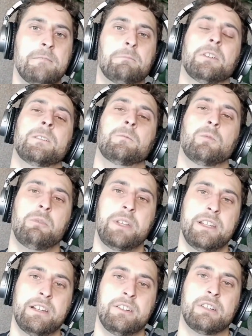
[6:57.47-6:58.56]
But what we
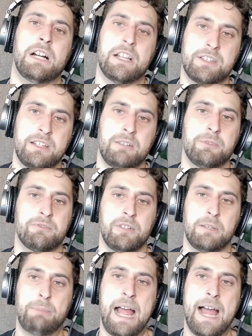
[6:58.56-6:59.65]
did at Neurosity was
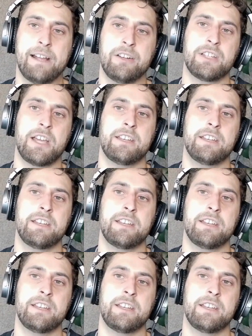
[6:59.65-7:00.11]
really package that